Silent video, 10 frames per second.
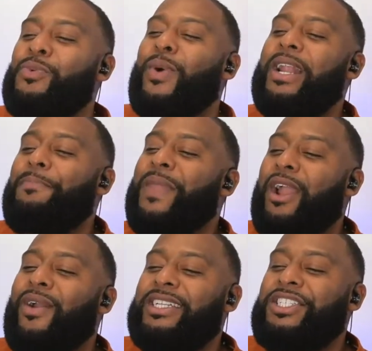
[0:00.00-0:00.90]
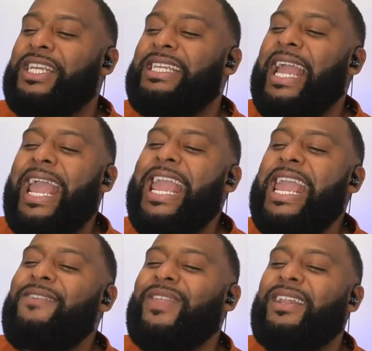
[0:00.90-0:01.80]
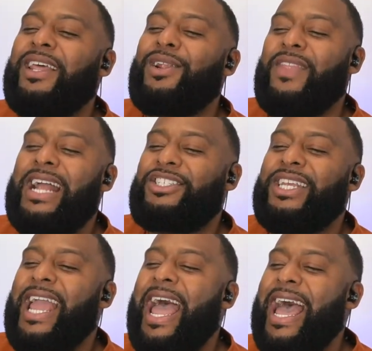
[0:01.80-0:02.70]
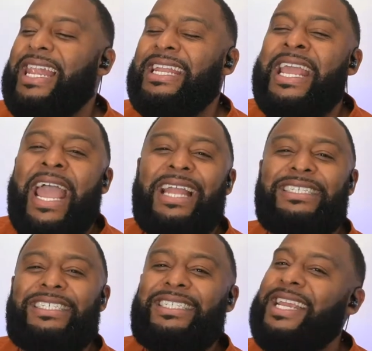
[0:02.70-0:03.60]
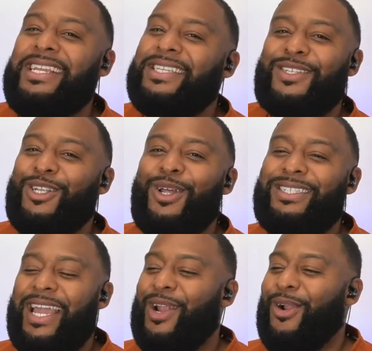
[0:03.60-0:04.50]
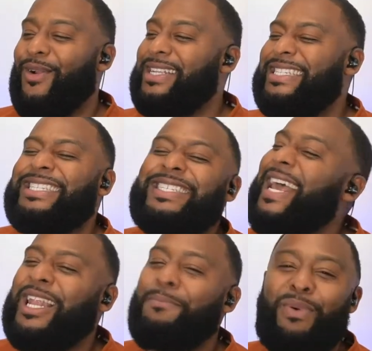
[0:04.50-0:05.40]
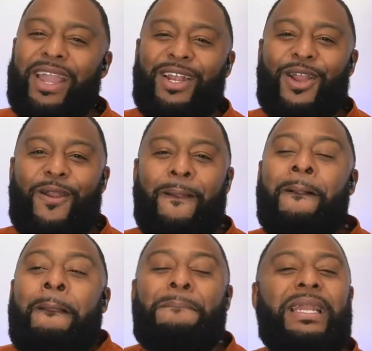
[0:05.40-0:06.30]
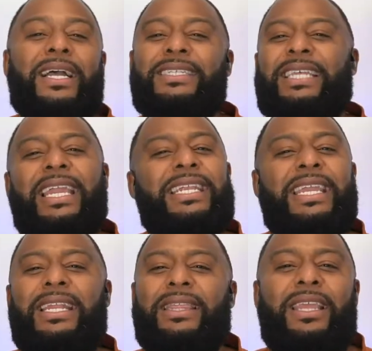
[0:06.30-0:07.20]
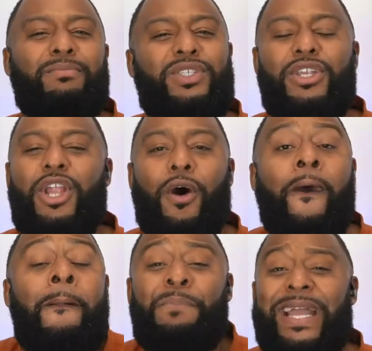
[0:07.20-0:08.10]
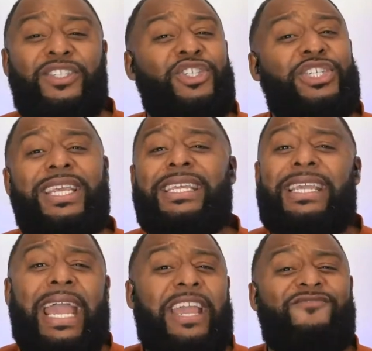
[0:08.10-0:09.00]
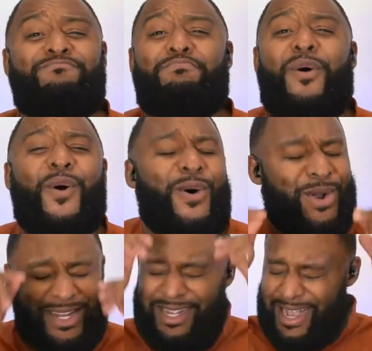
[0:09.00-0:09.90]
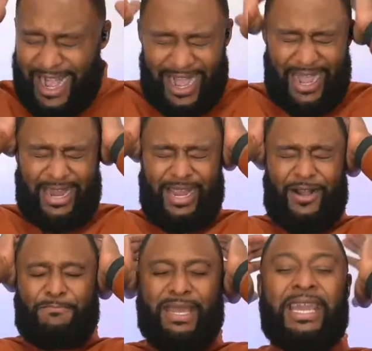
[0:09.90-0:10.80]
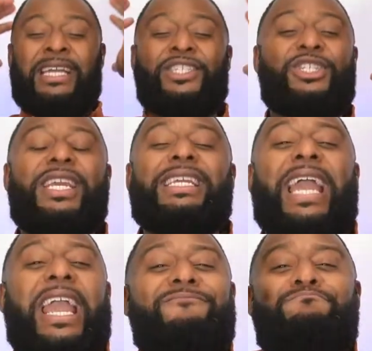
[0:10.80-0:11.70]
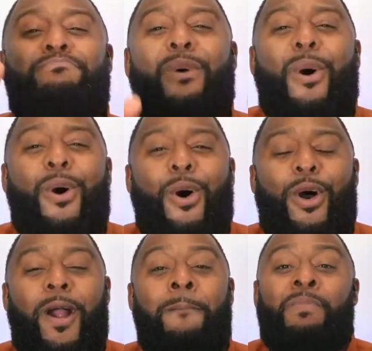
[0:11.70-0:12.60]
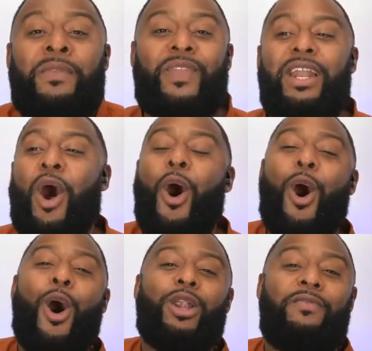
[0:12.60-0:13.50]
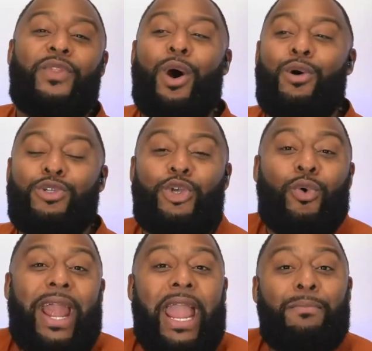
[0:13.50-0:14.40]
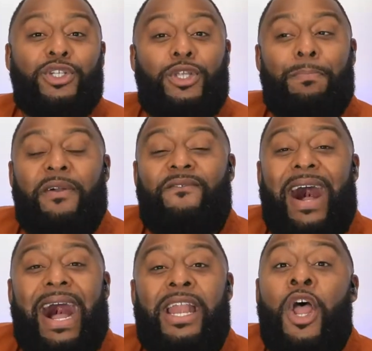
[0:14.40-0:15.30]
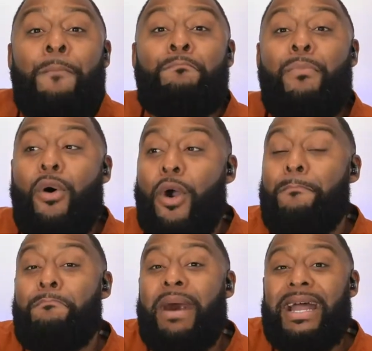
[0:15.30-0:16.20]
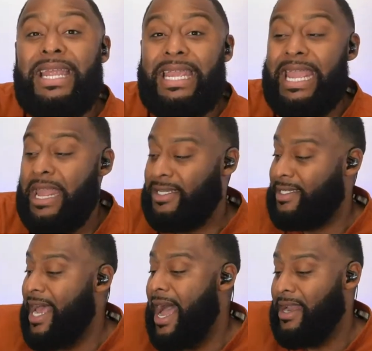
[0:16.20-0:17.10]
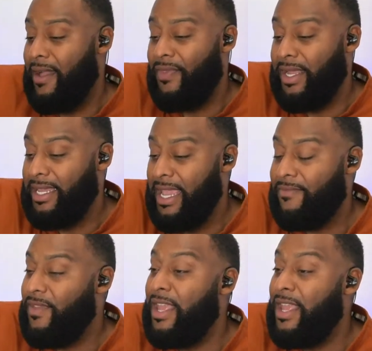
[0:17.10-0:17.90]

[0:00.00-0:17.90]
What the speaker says: went up there and she gave the little that she had, and Jesus looked at her and celebrated her because he needed them to know that she gave more. God help me. She gave more than all of those who were able to provide more money inside of the gift,